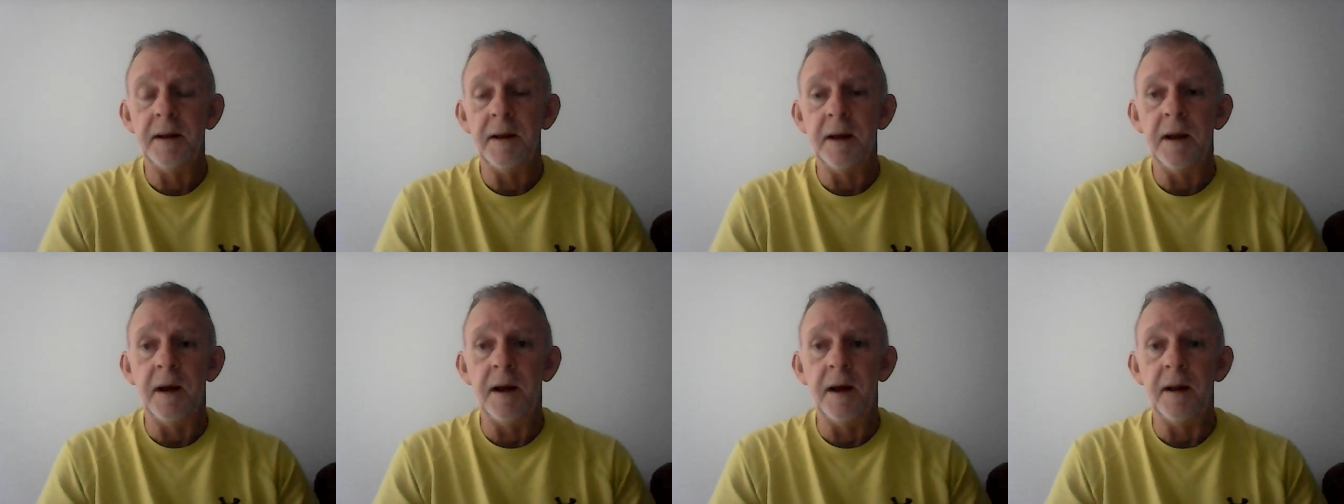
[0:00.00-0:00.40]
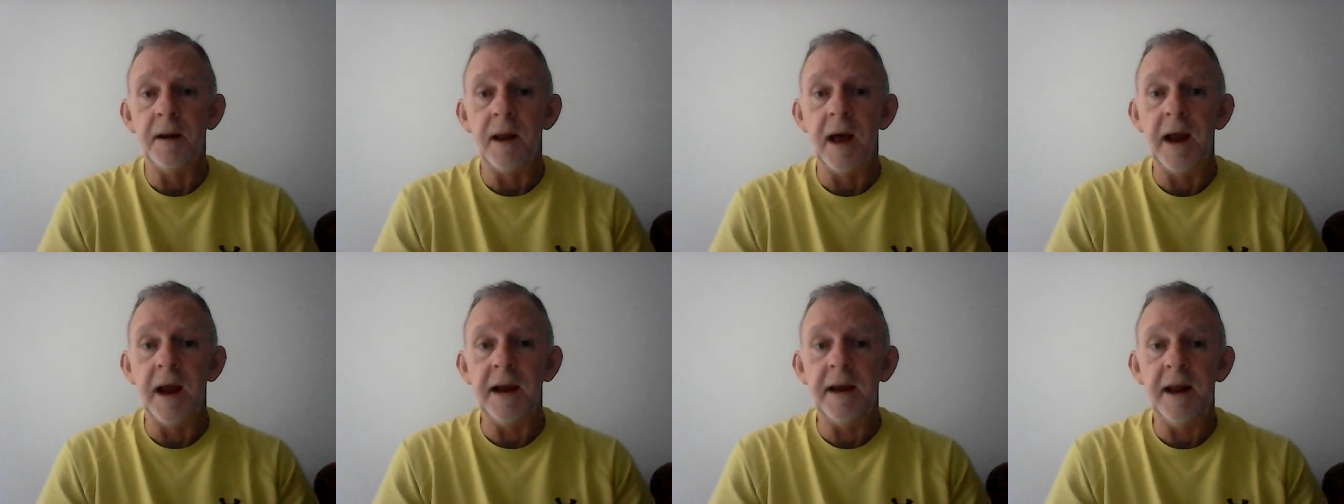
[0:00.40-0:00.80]
uh,
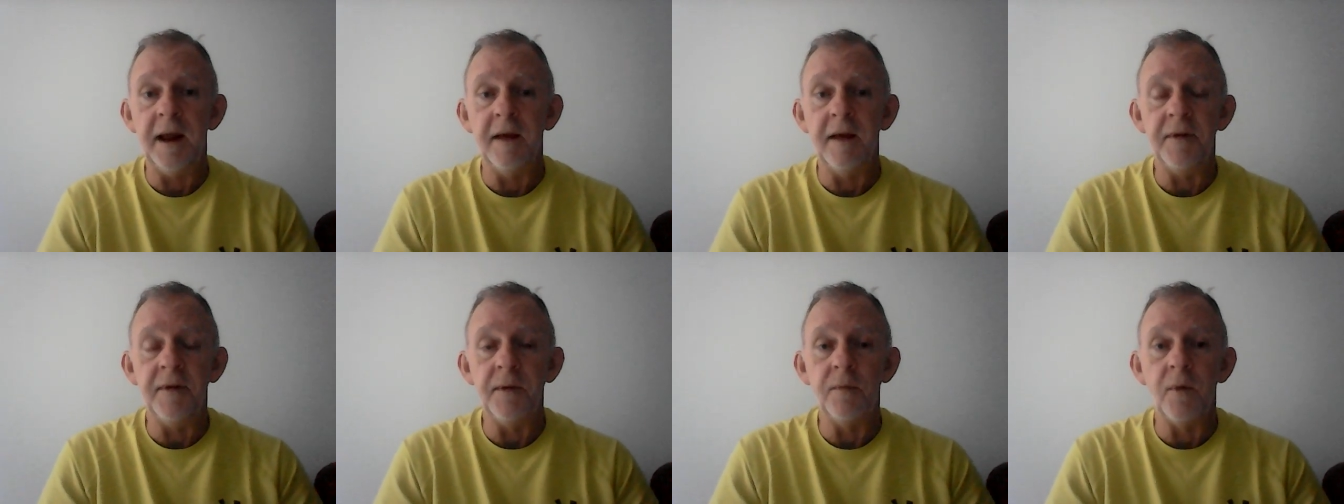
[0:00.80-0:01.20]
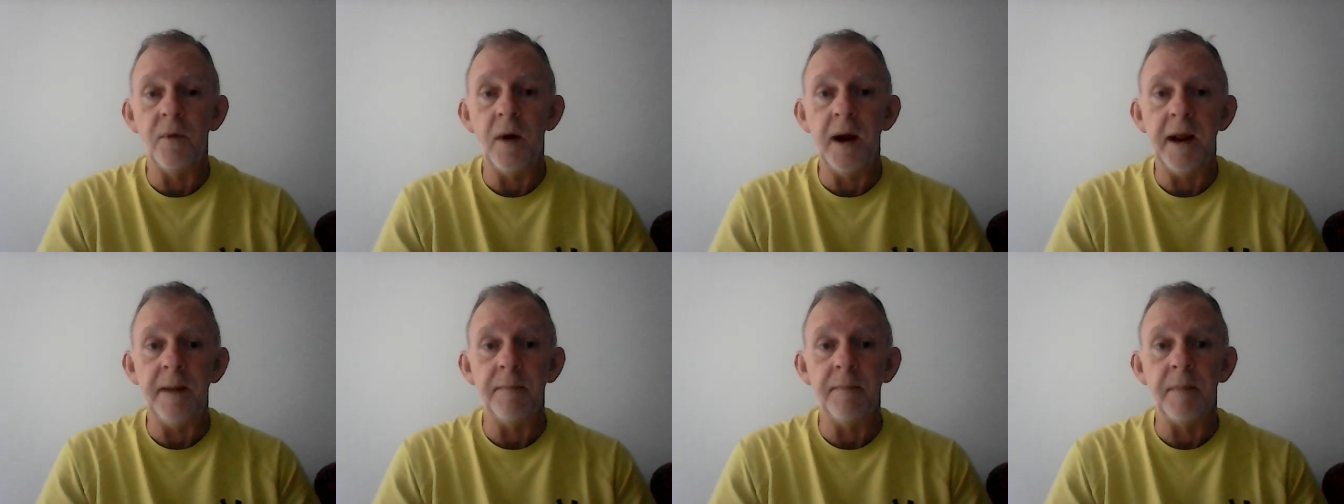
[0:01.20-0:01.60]
light
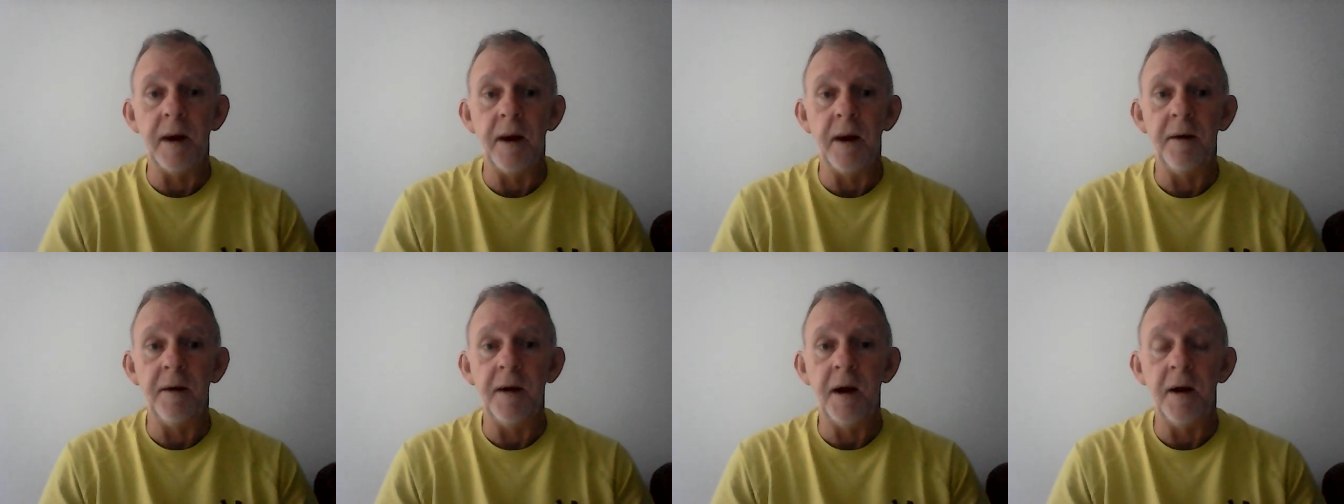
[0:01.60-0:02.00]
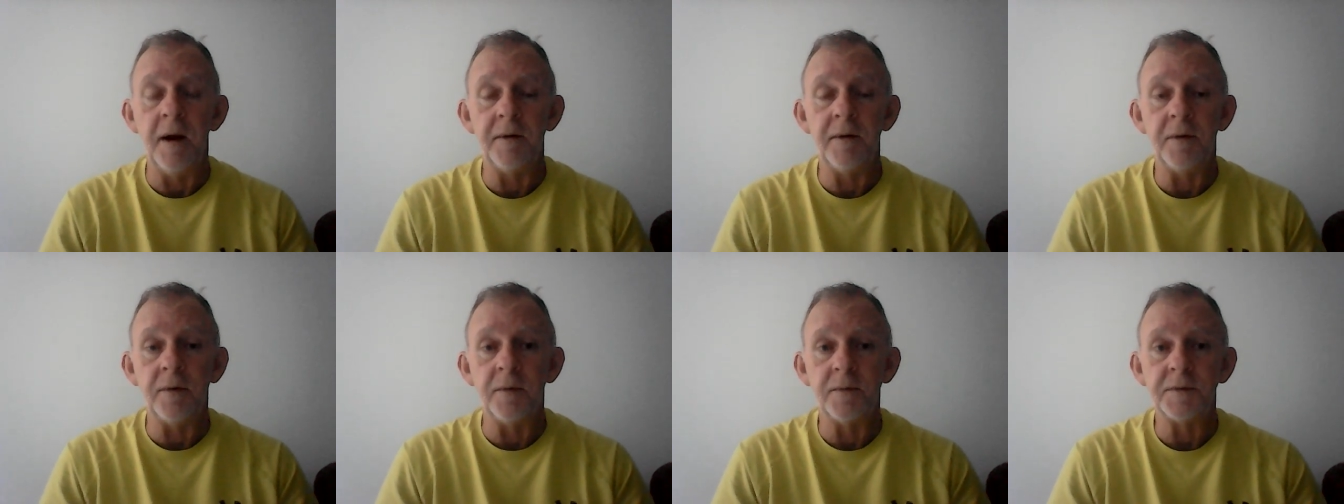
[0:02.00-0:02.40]
heavyweight bare
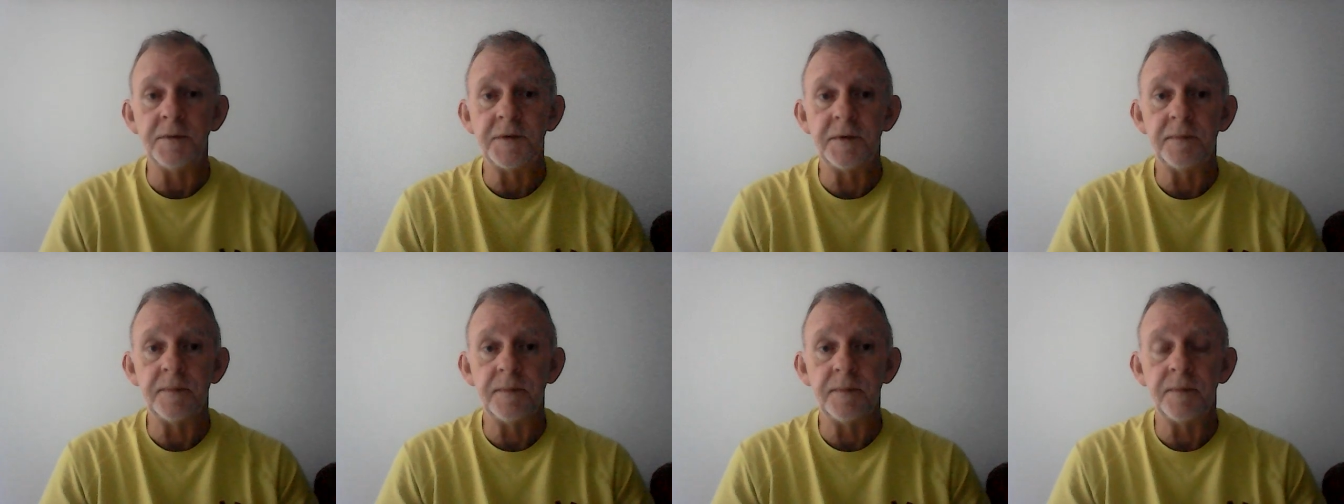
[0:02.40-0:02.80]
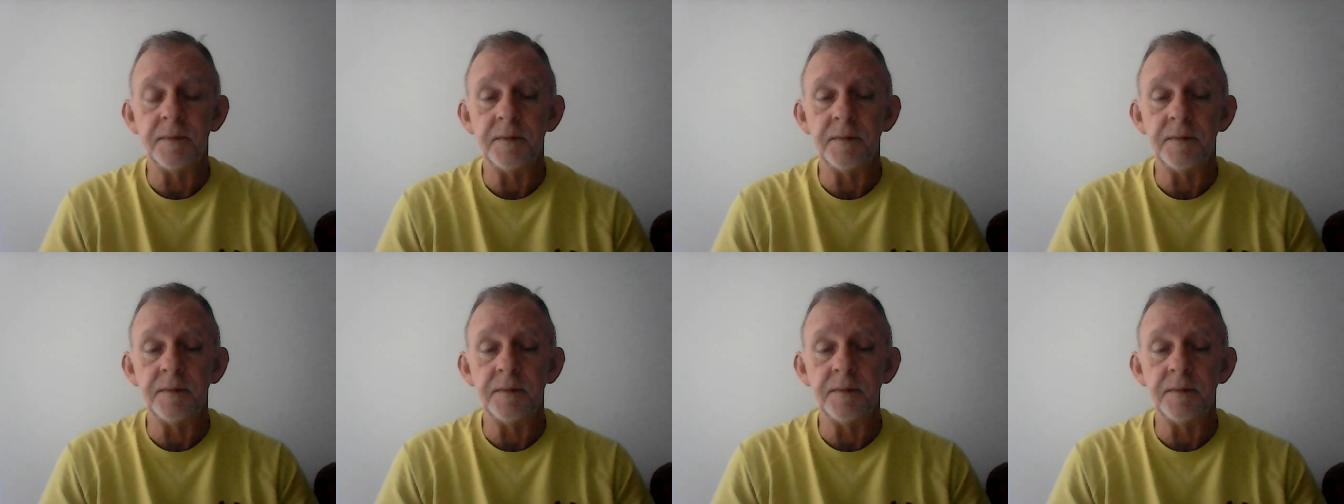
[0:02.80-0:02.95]
knuckles